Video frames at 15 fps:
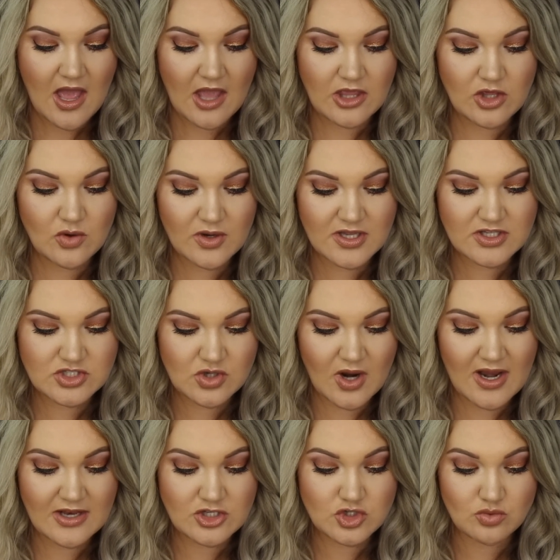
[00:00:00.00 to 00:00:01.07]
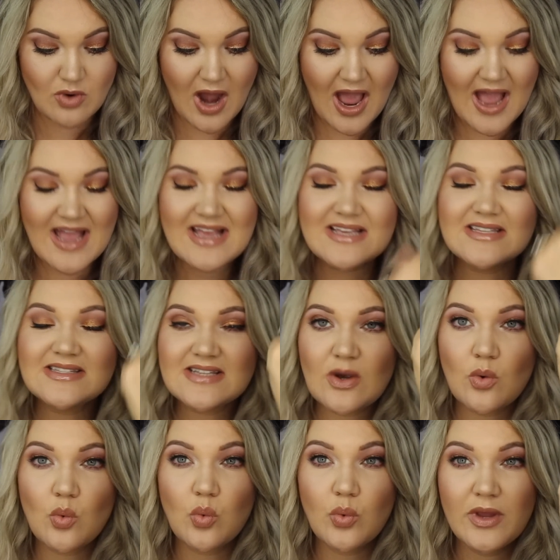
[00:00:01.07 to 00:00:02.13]
You can, it dries
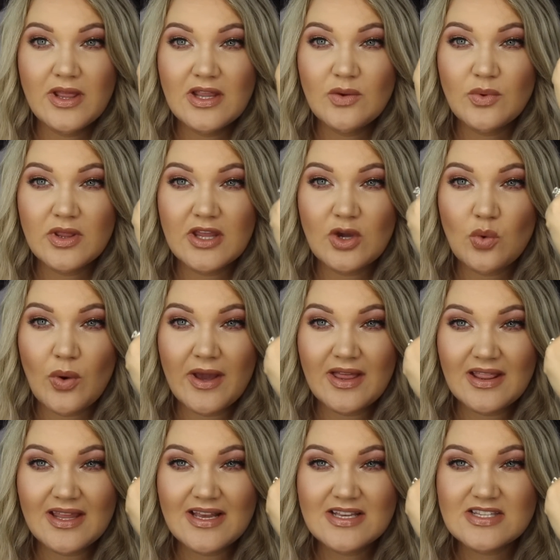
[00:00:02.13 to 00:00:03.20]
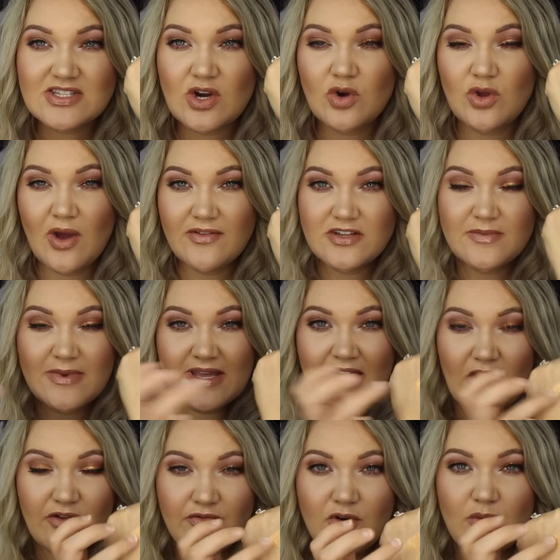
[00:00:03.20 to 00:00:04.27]
really, really quickly, so you have to be
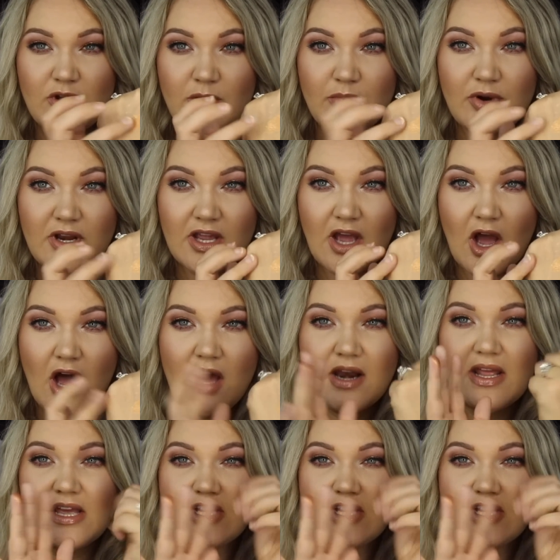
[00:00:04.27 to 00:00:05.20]
careful when you're putting it on.